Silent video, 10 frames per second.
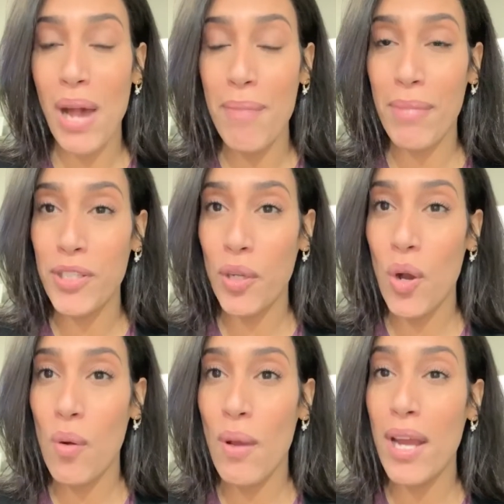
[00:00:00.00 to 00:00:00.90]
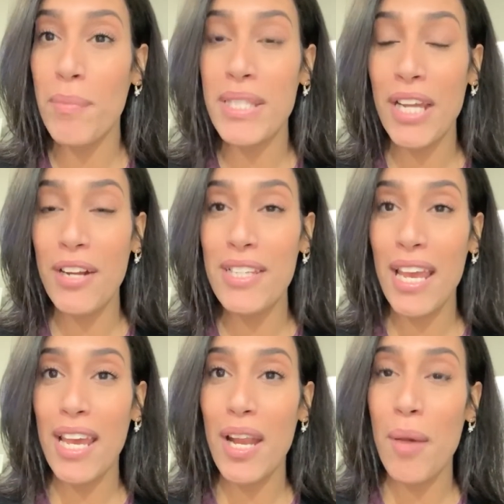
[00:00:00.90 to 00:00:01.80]
I'm about to go head upstairs
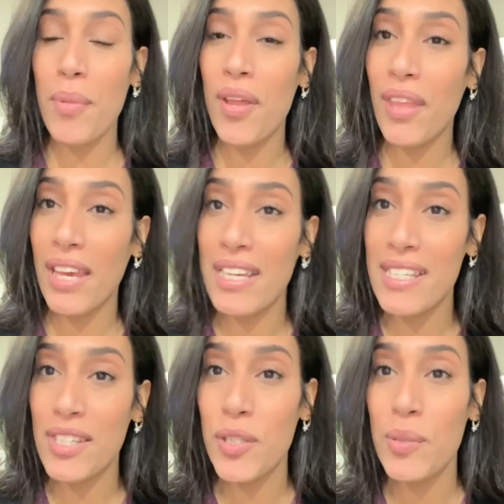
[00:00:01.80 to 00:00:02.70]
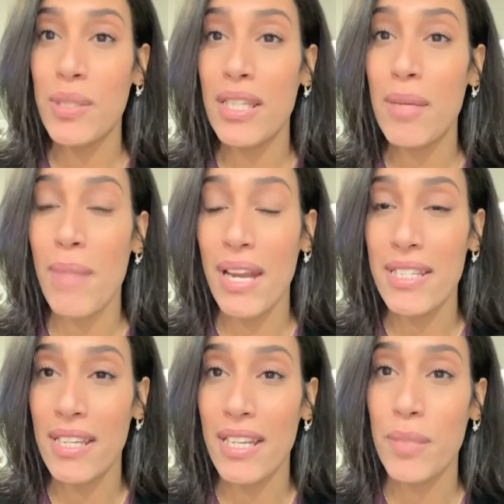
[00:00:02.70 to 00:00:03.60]
and put the kids to sleep.
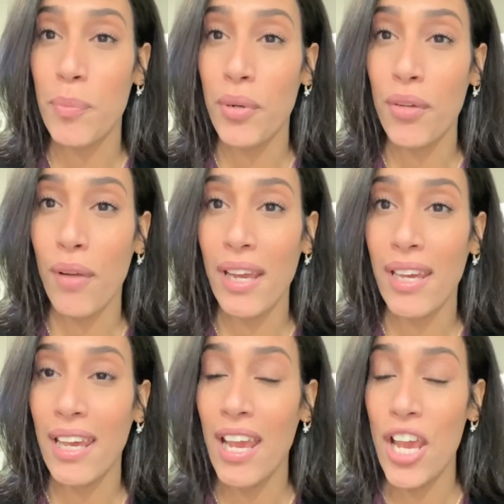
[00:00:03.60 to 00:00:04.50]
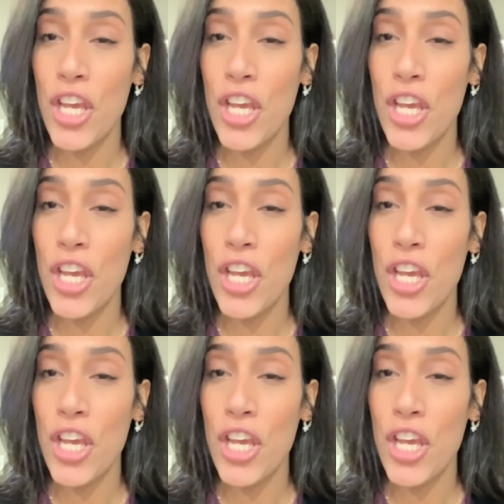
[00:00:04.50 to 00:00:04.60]
Madison is pretty cranky.